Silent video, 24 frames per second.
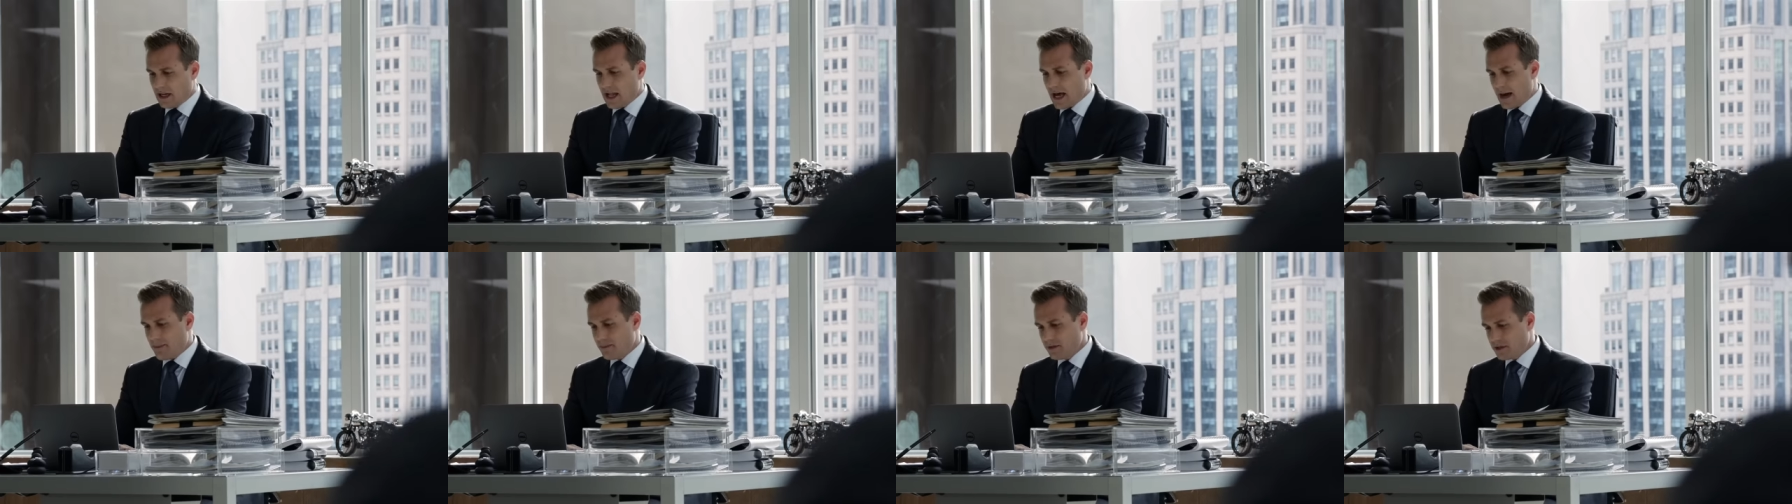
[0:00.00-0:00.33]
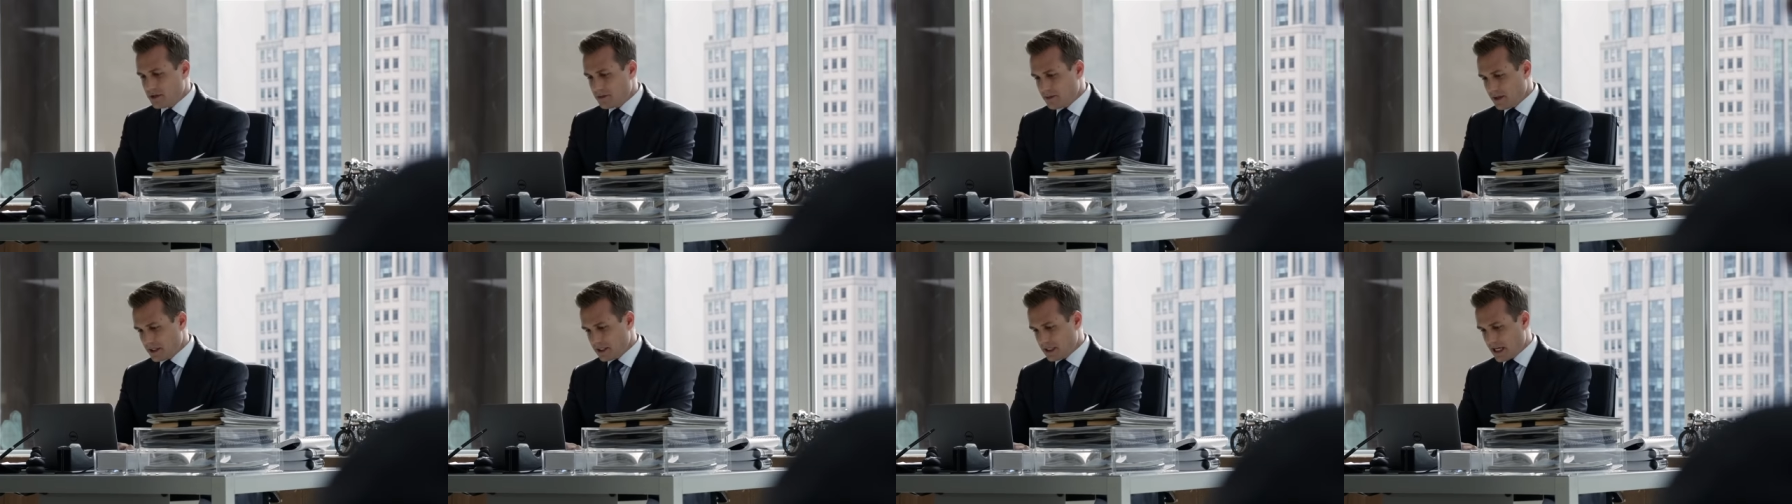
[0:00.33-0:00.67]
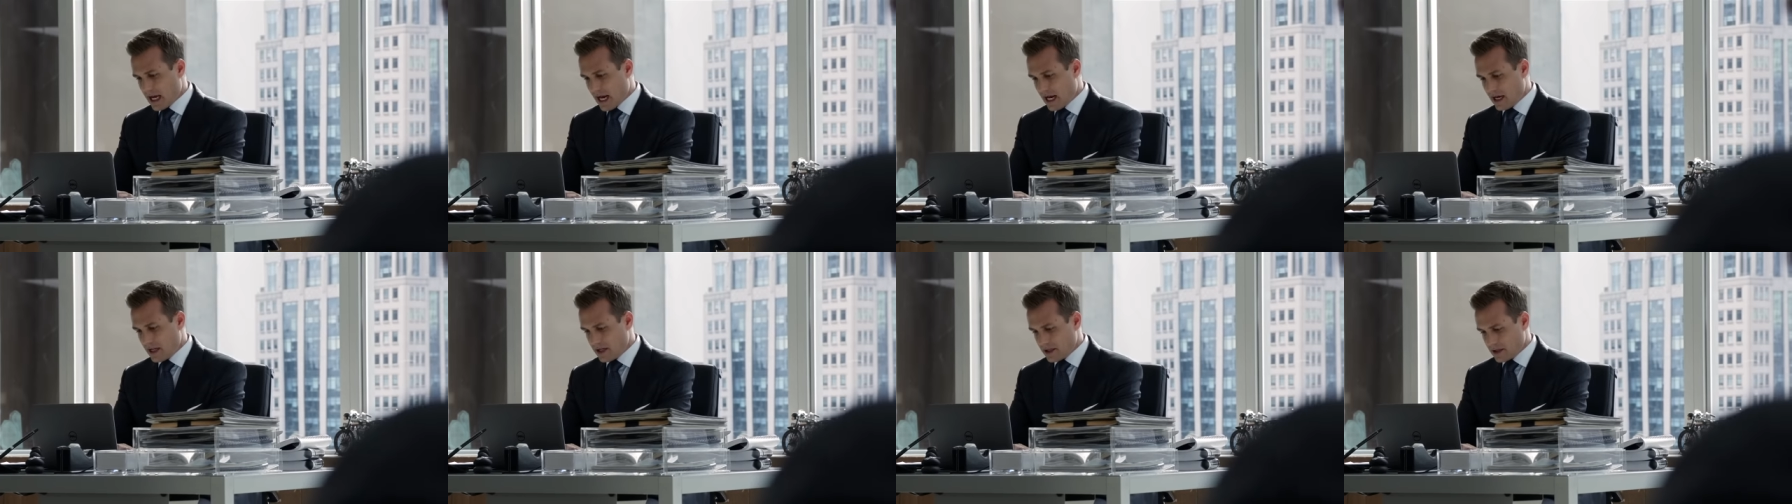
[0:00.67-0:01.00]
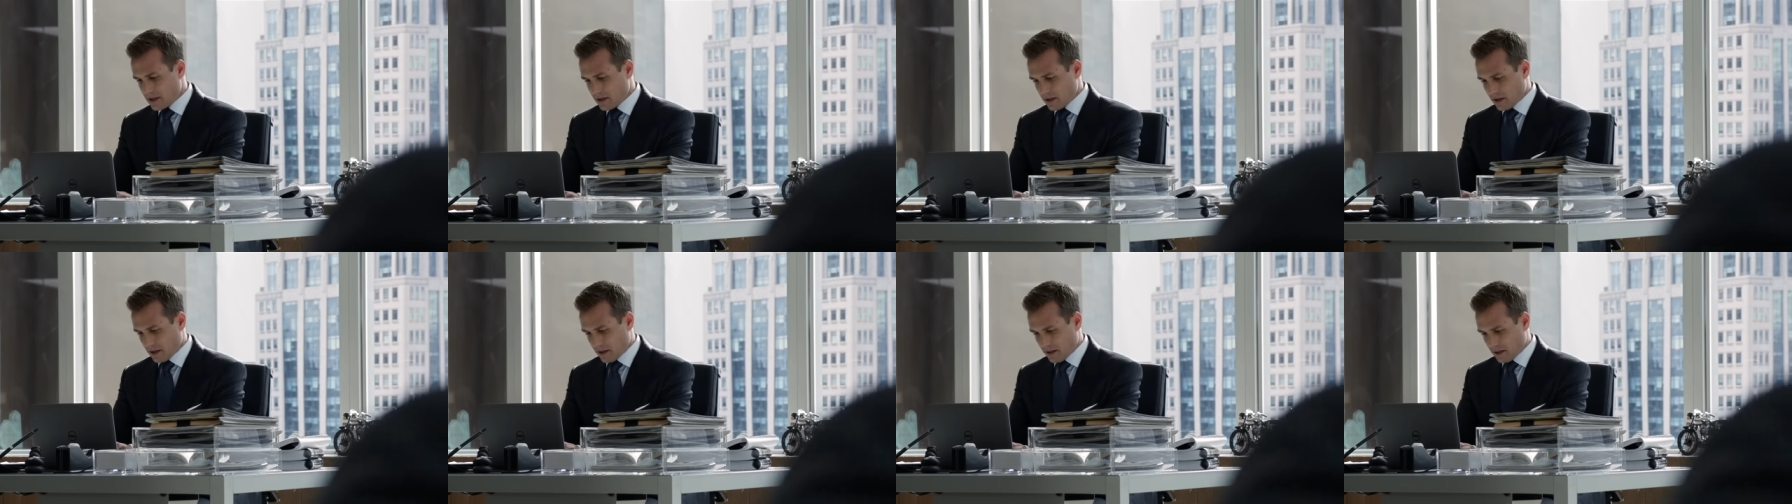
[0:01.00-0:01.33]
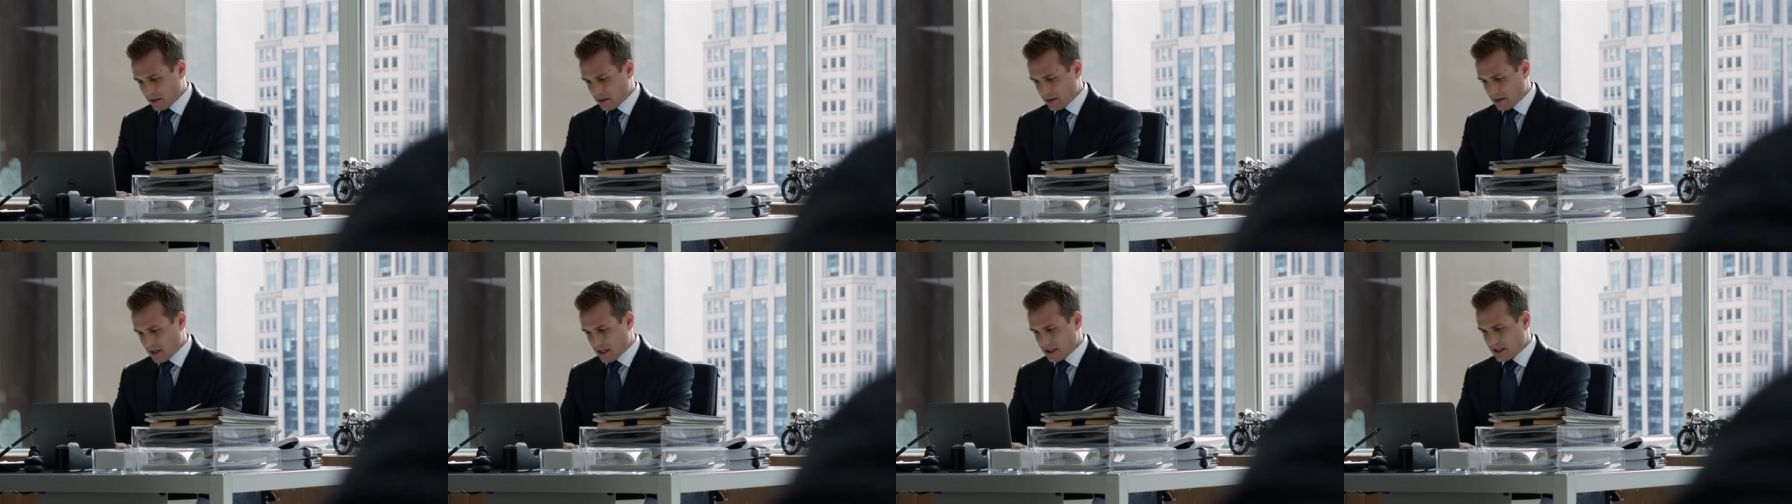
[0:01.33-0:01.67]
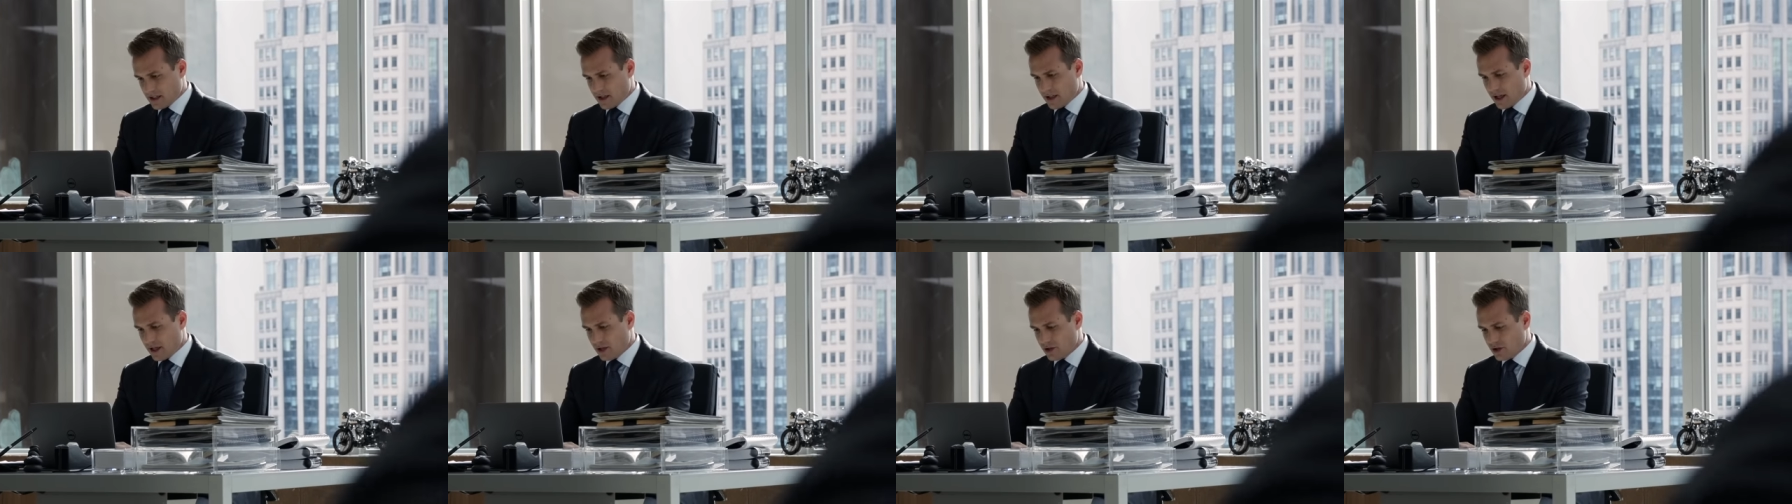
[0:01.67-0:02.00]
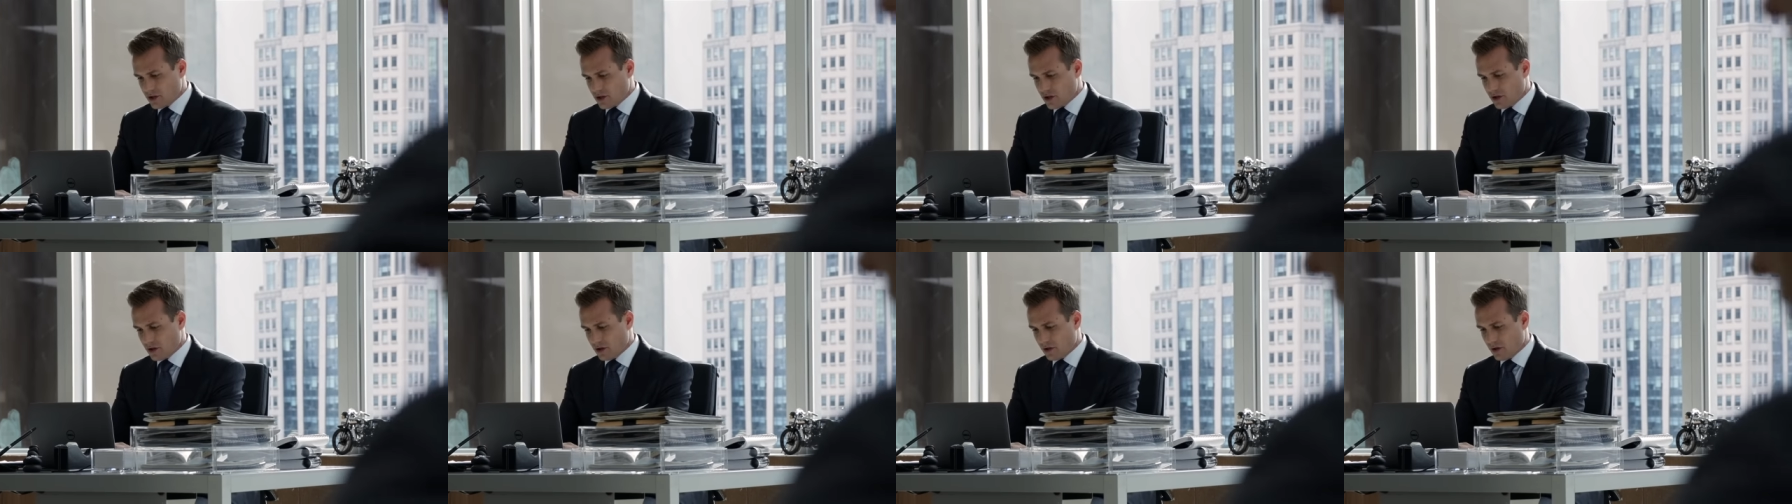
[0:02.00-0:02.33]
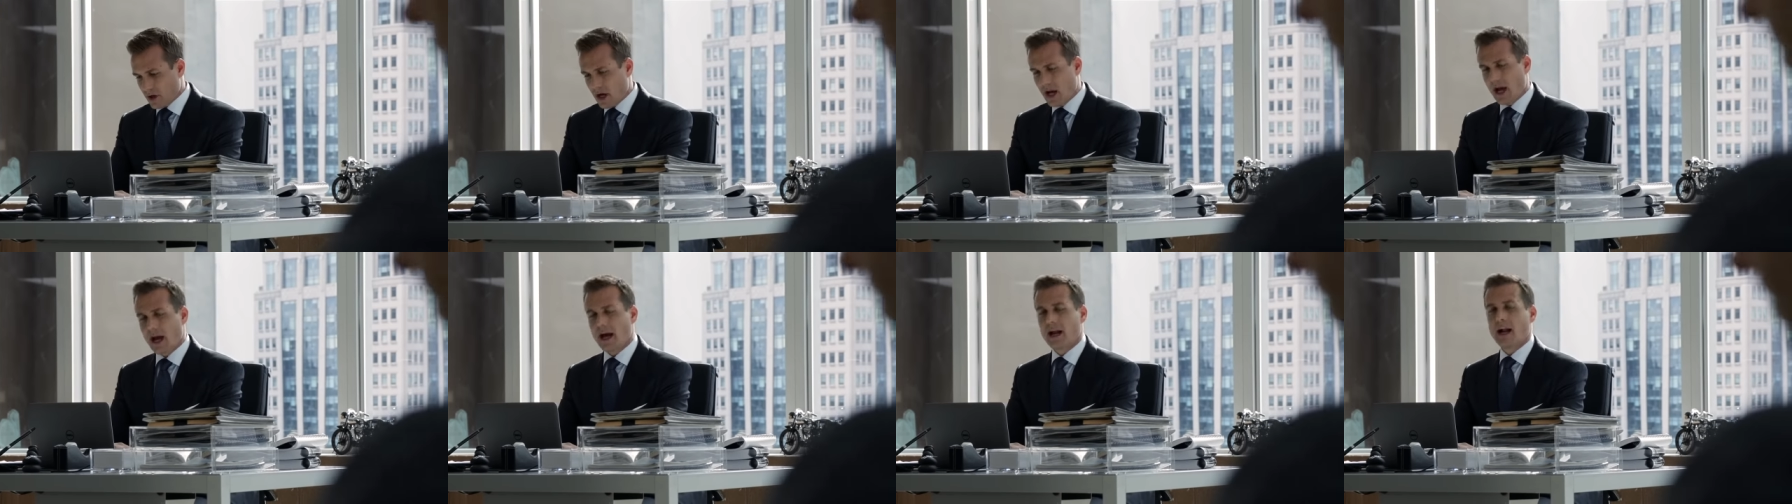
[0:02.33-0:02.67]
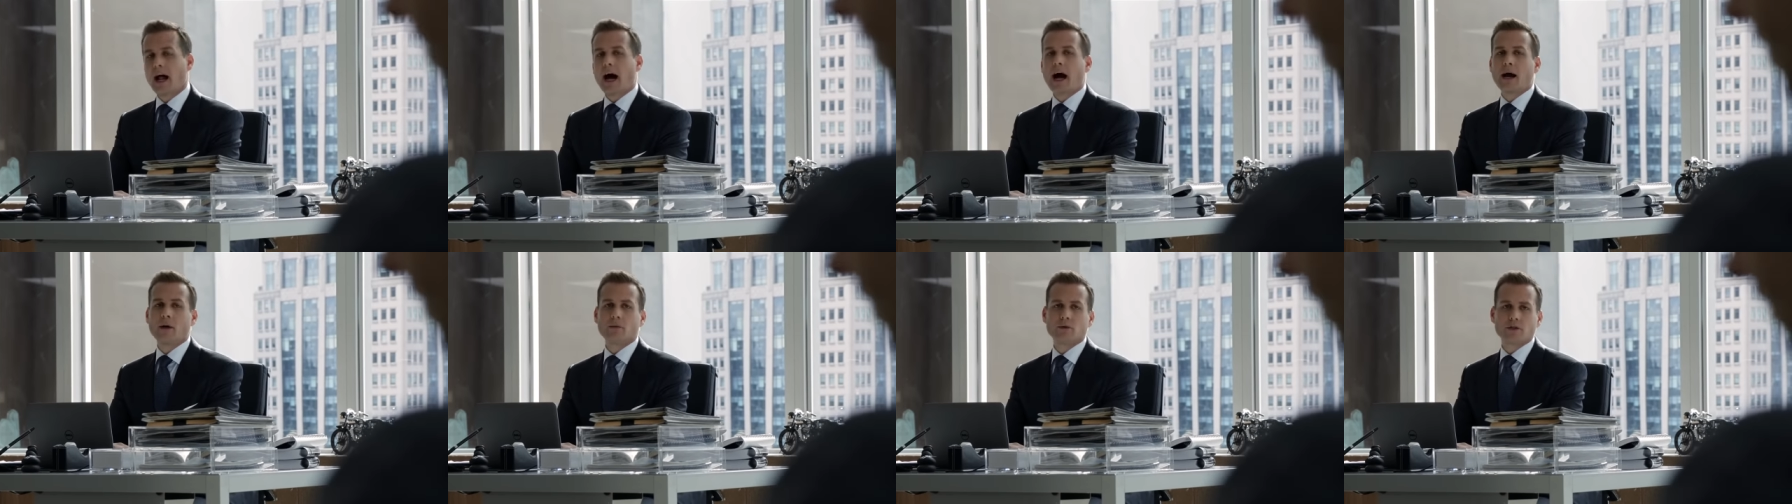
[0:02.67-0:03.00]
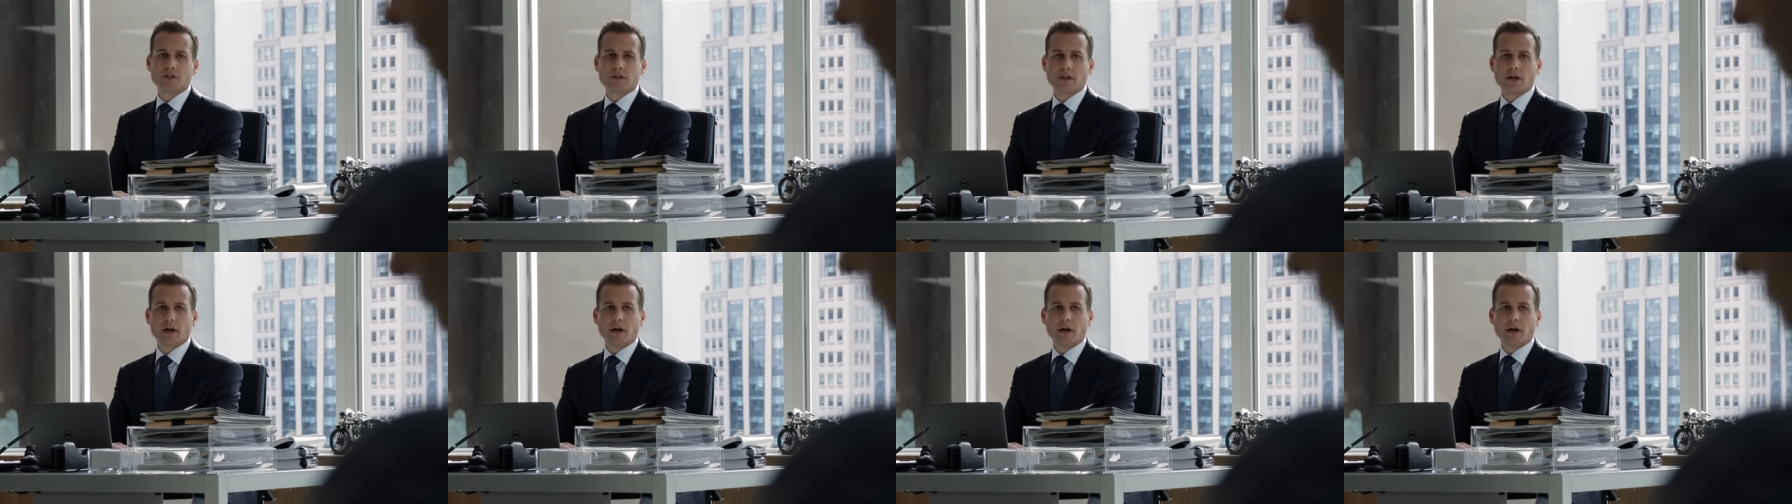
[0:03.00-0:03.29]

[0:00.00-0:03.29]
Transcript: It happened spontaneously, as things do. And I was